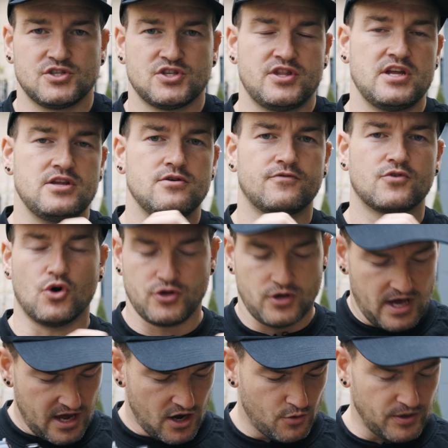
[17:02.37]
So then you've got your
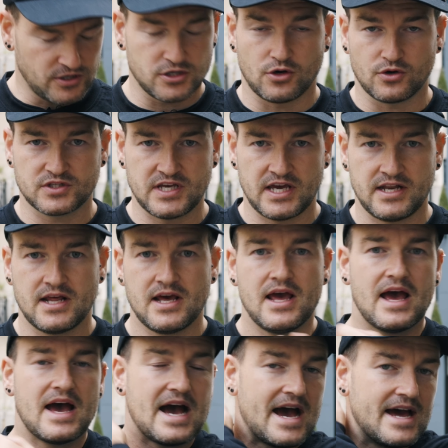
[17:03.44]
elbows locked in
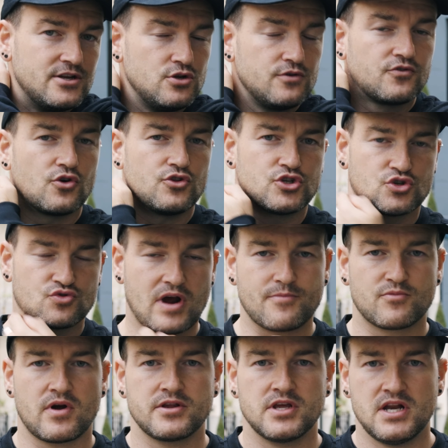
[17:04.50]
and you've got the
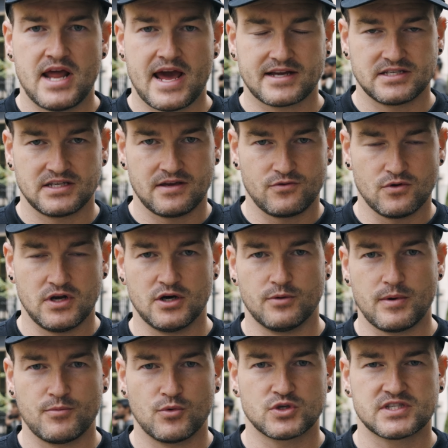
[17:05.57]
strap around your neck to give you a little
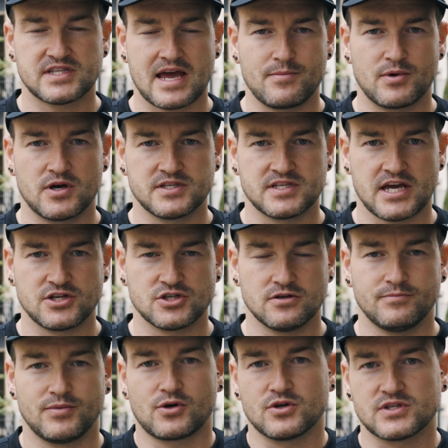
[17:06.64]
bit more
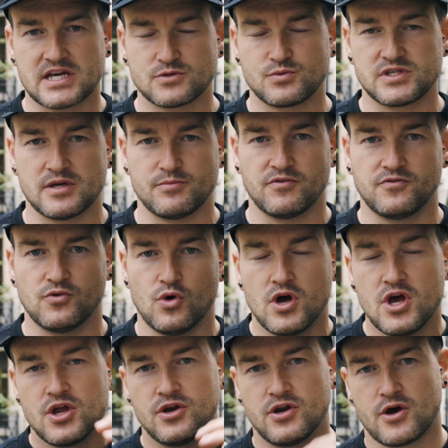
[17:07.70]
stabilization, because as we said before,
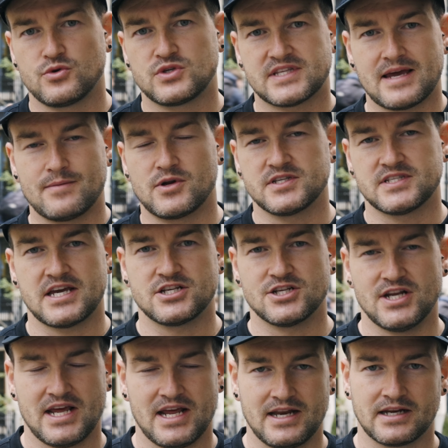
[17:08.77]
no
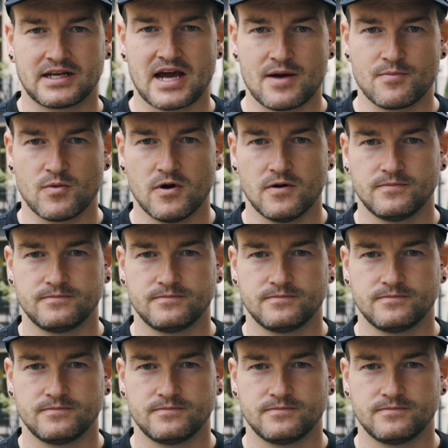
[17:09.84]
stabilization in camera.